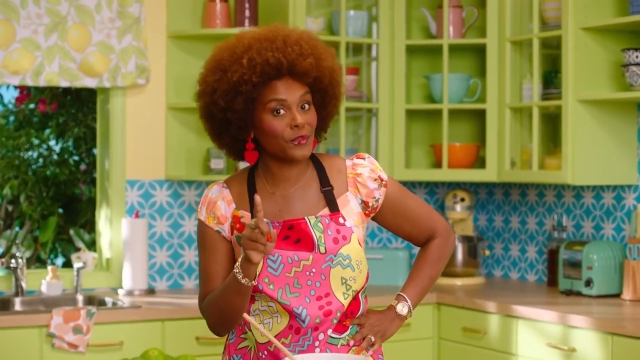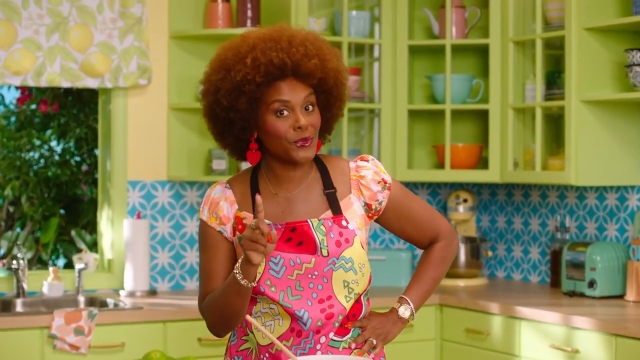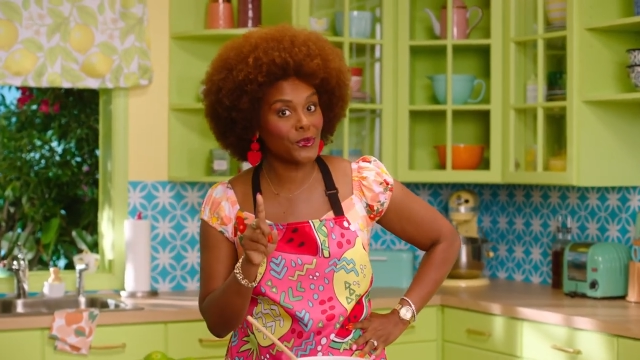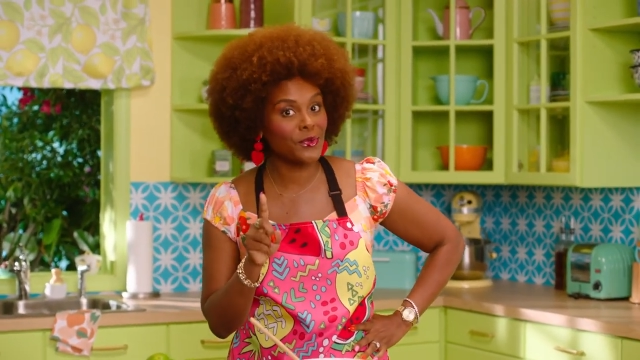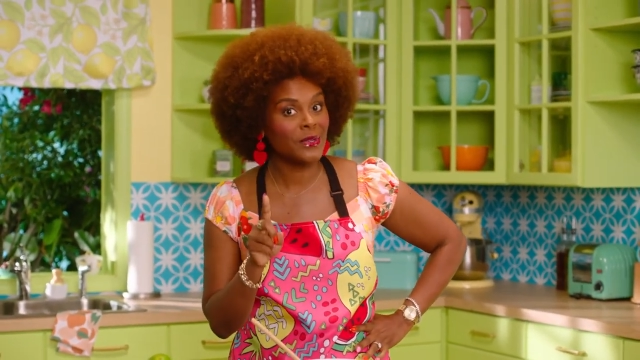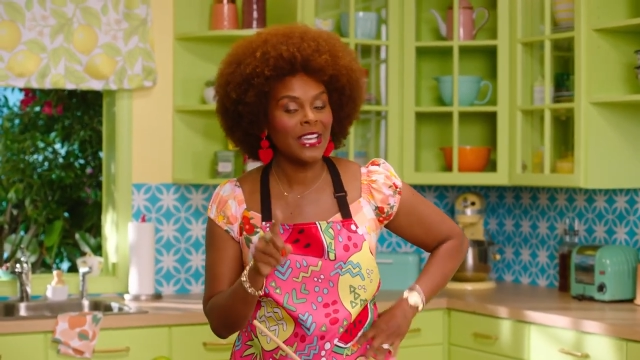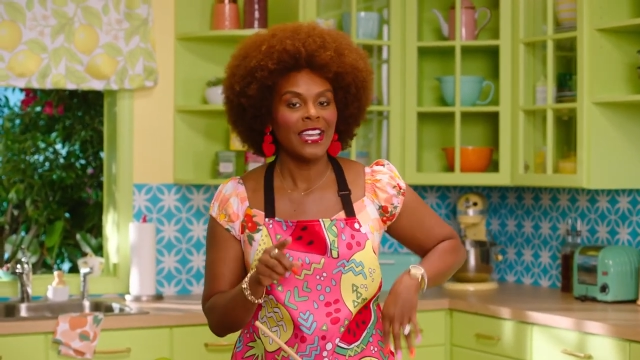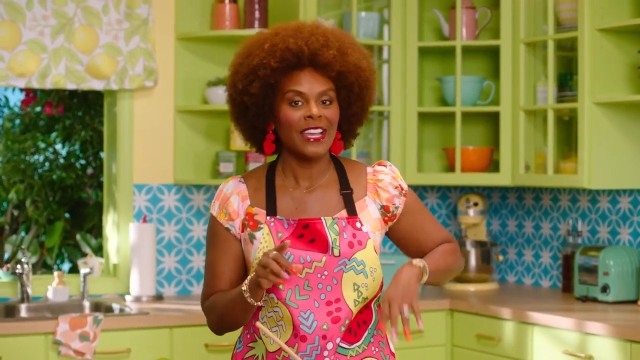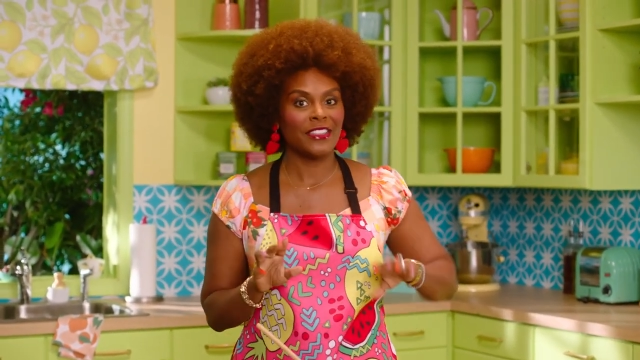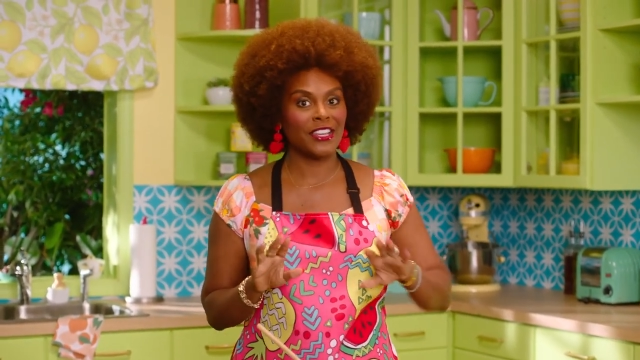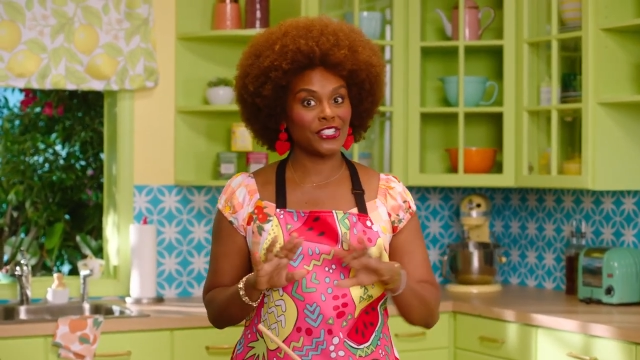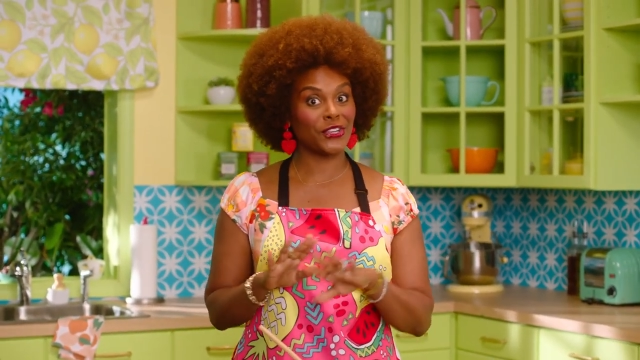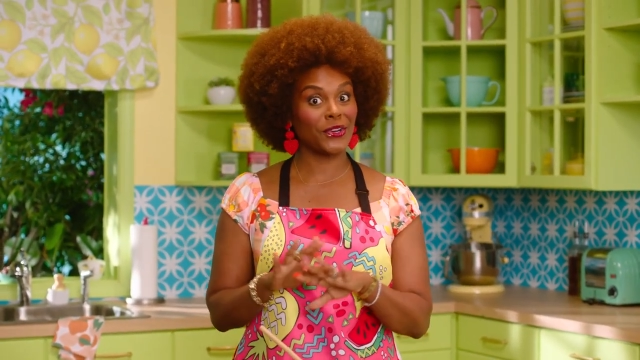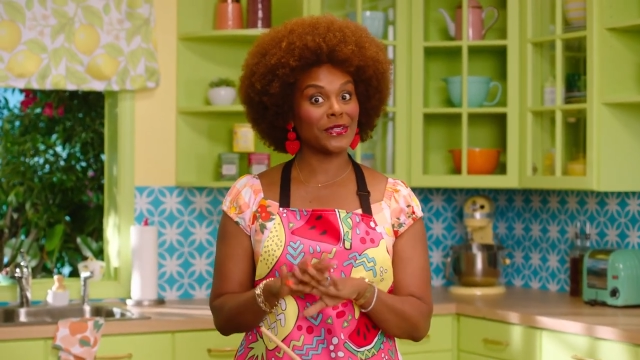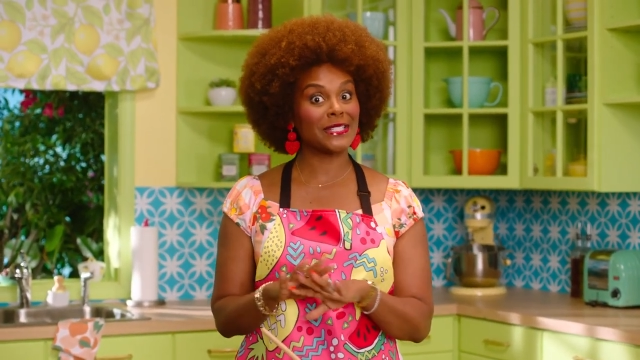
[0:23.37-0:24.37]
fruit
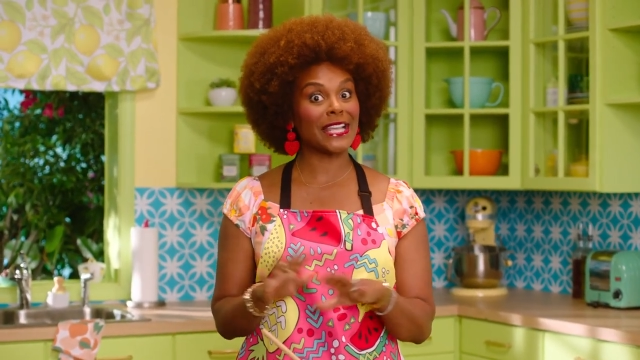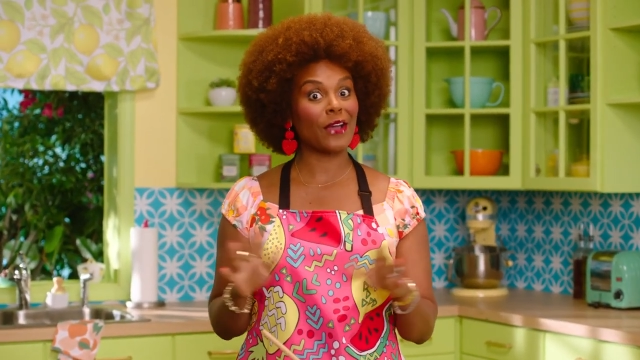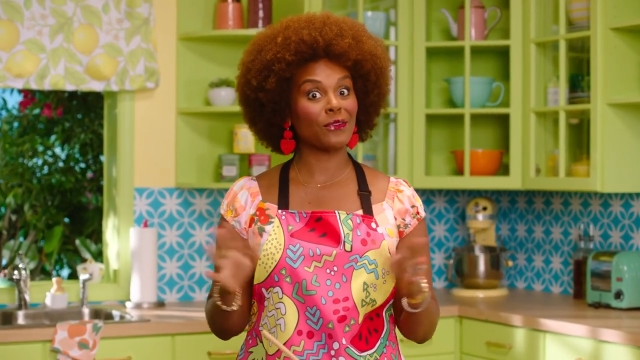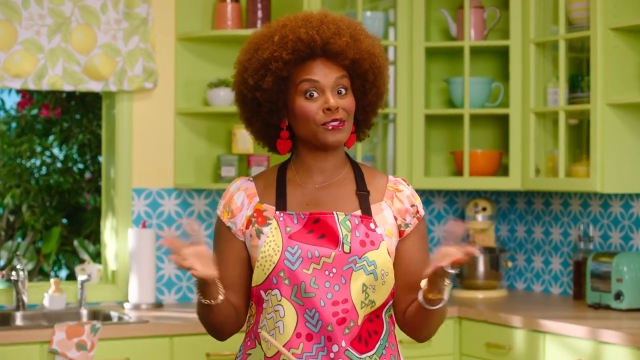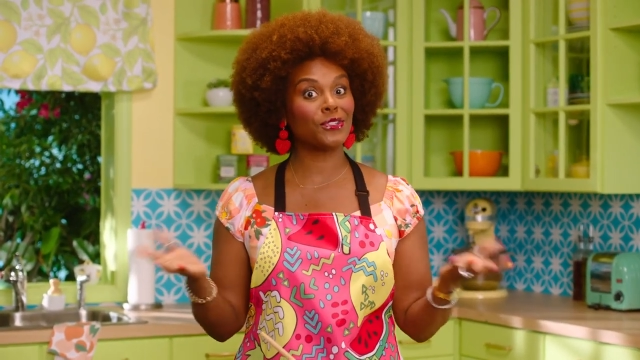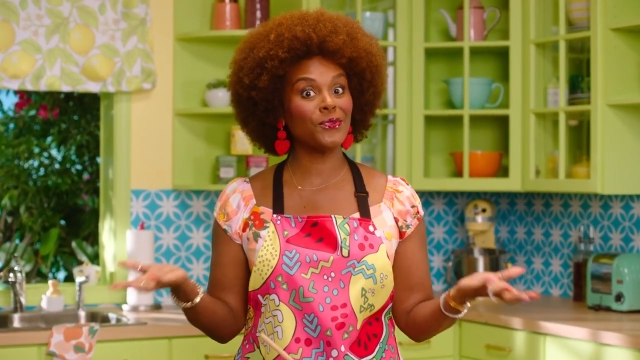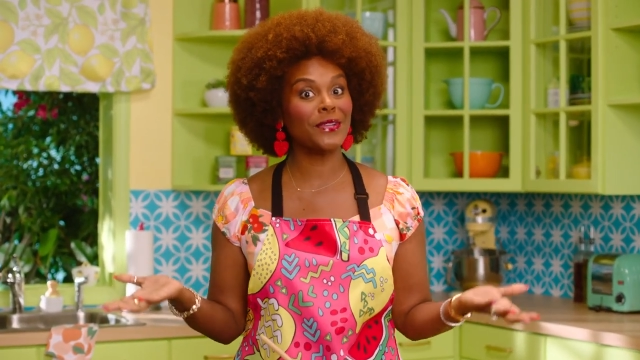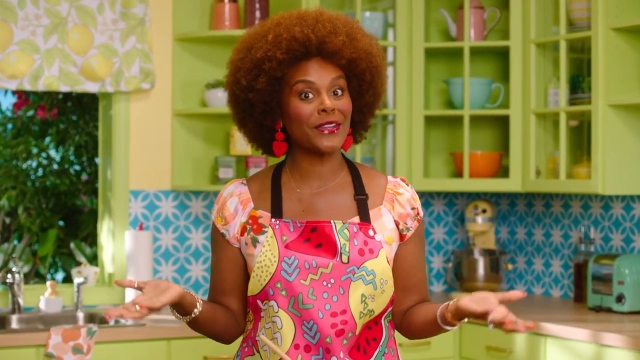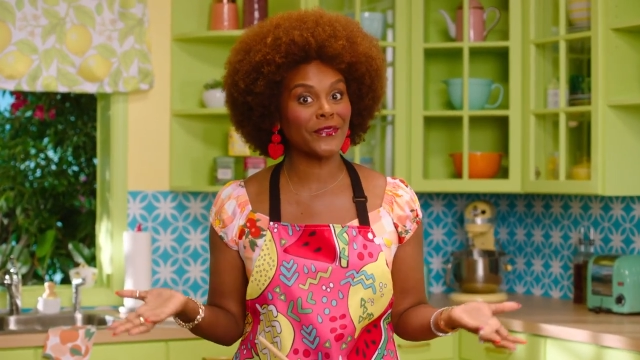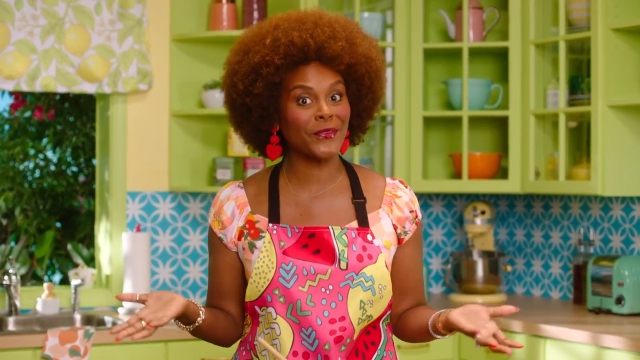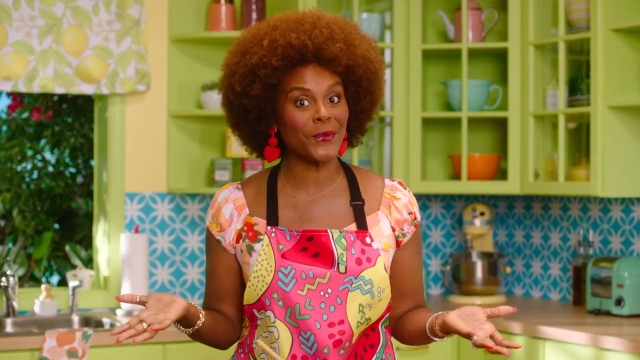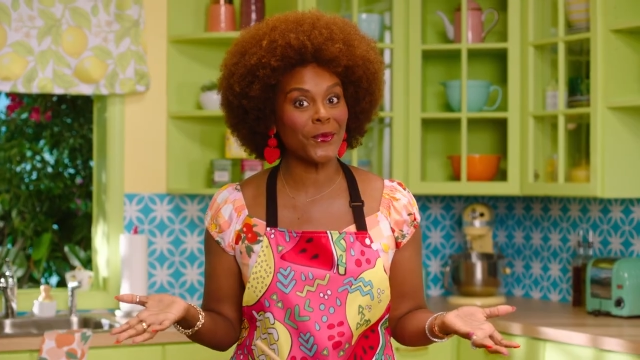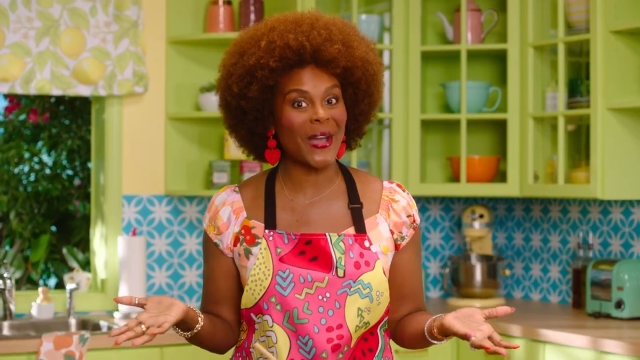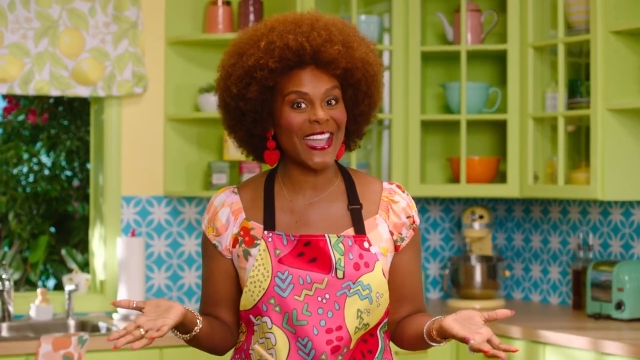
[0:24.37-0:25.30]
that turns out two different